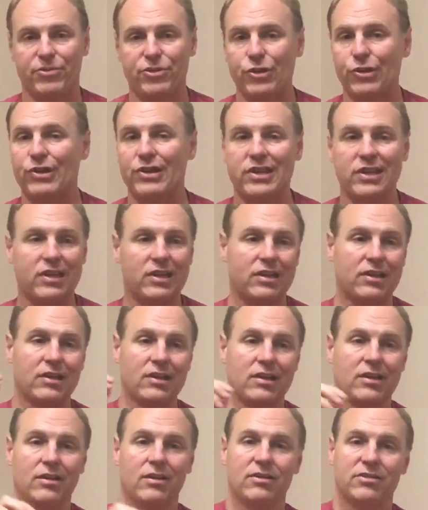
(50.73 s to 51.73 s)
turkey,
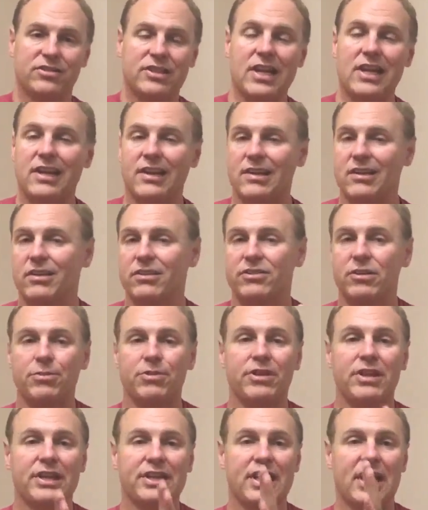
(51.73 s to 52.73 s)
steak,
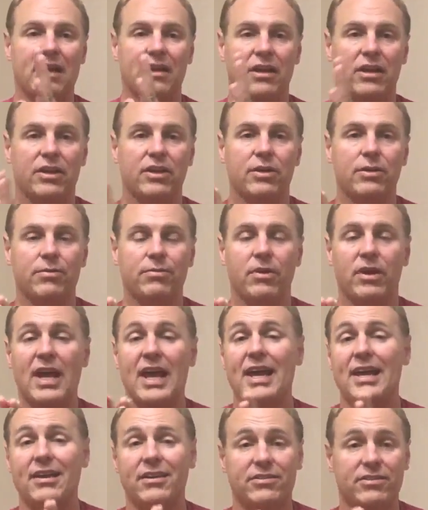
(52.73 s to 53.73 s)
something like that. A good
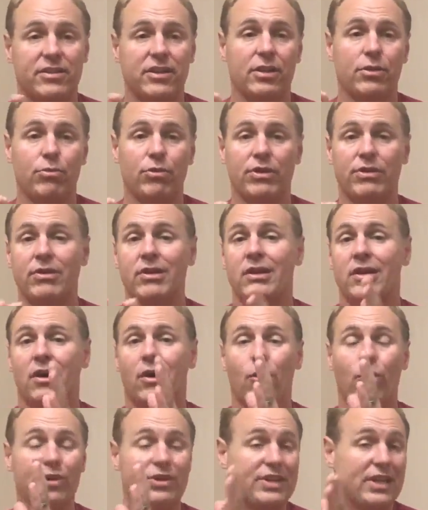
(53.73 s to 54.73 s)
eggs, another one,
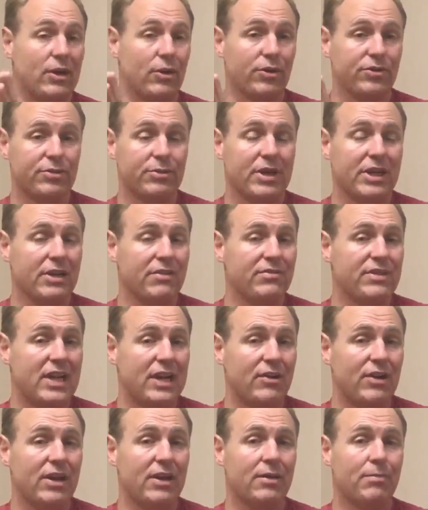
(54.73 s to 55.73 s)
or some kind of
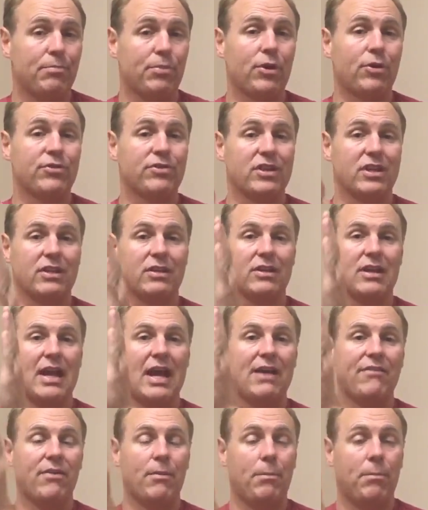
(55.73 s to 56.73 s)
dairy protein.
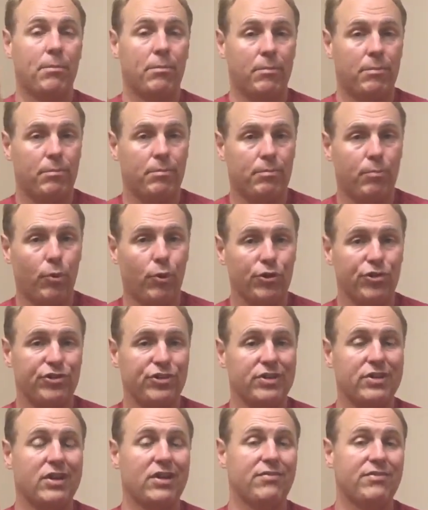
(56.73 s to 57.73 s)
Have a
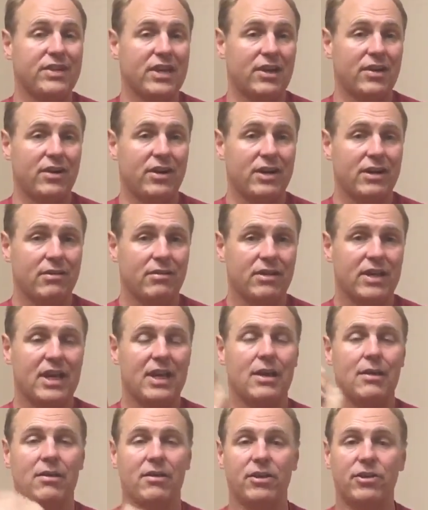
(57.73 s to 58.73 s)
portion of dairy,
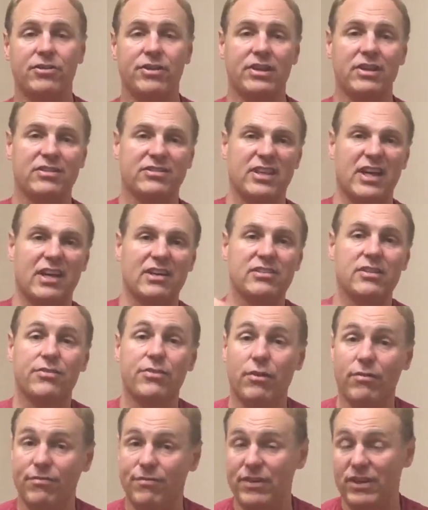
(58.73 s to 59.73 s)
okay? Usually the size of
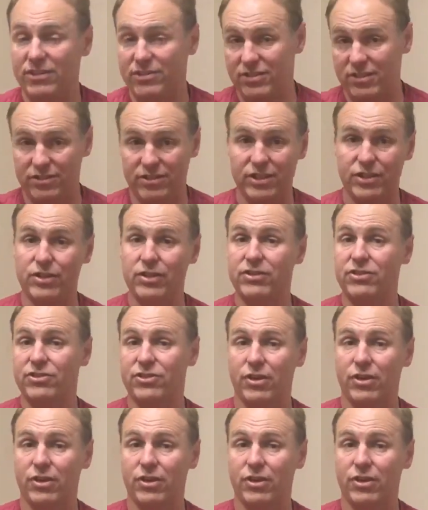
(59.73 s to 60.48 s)
your fist is a good